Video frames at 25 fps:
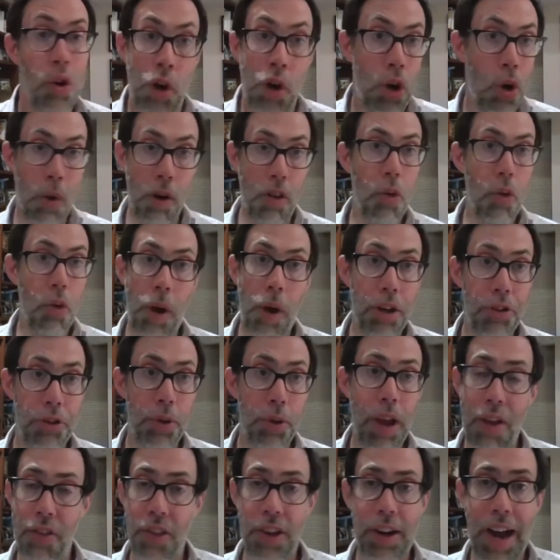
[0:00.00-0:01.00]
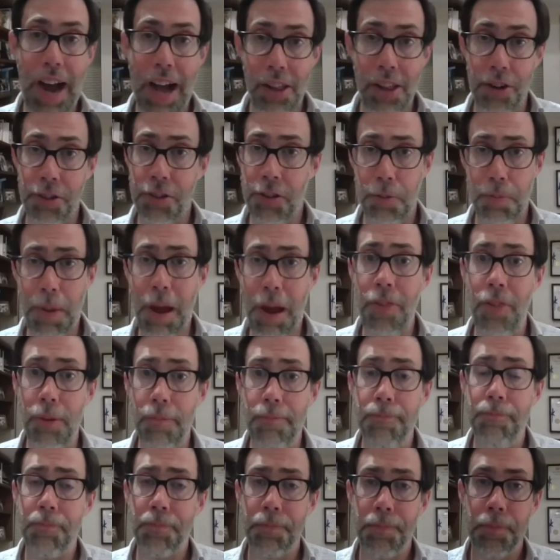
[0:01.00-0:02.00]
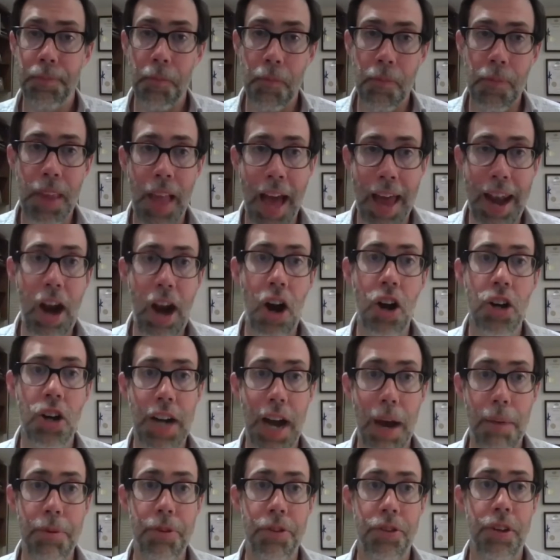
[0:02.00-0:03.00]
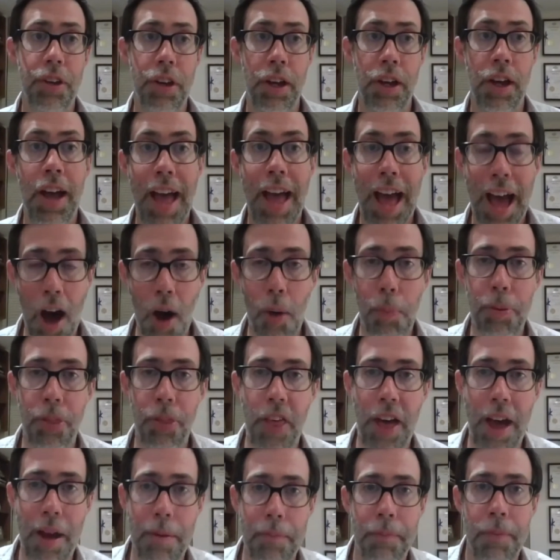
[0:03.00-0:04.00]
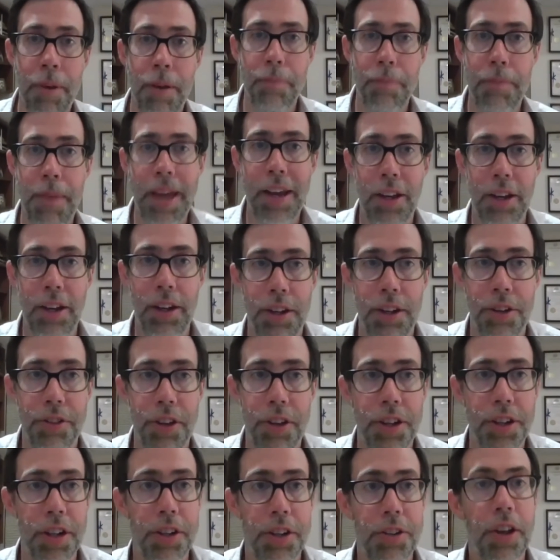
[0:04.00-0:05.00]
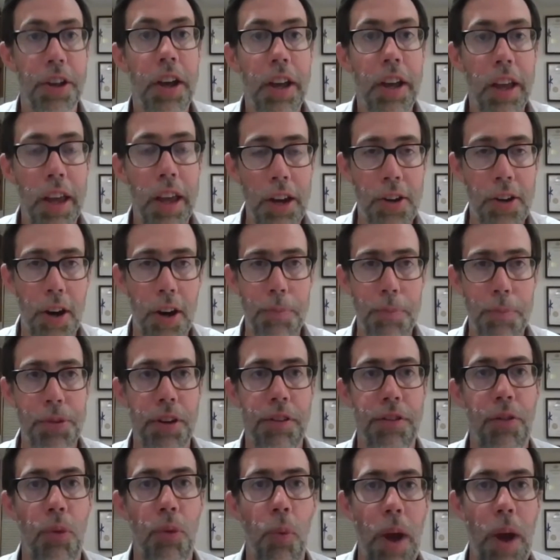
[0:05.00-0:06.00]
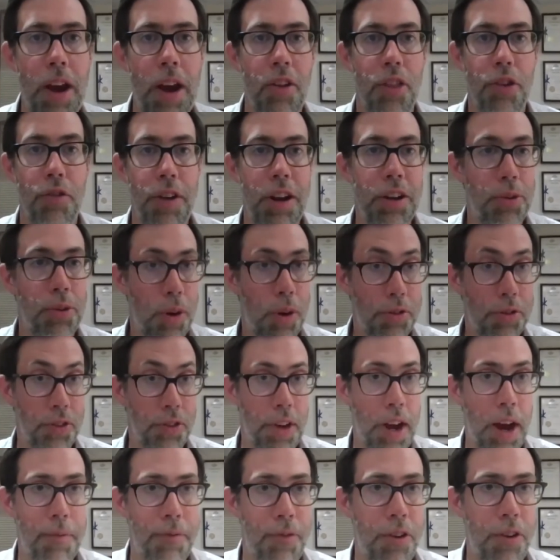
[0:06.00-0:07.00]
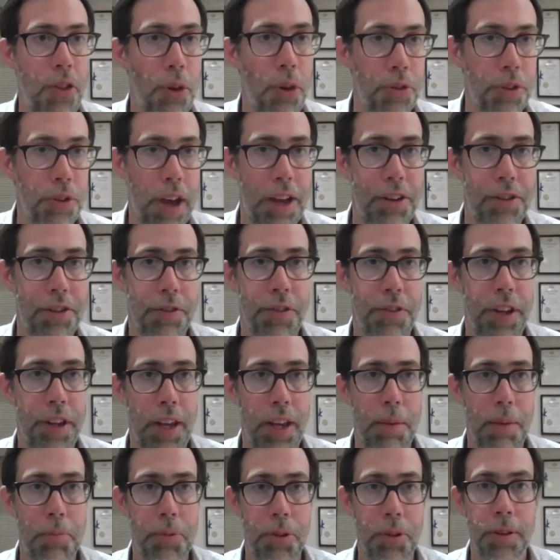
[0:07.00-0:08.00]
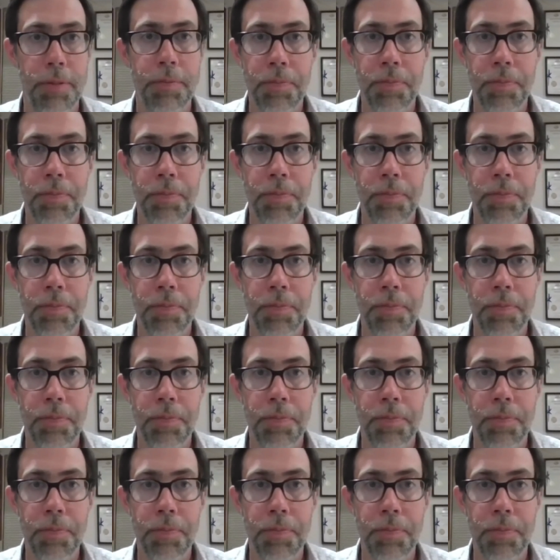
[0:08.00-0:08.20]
who are the ones who get the dollars and spend them. And our job is to help them make good decisions. In terms of where the resources come for those kinds of teams,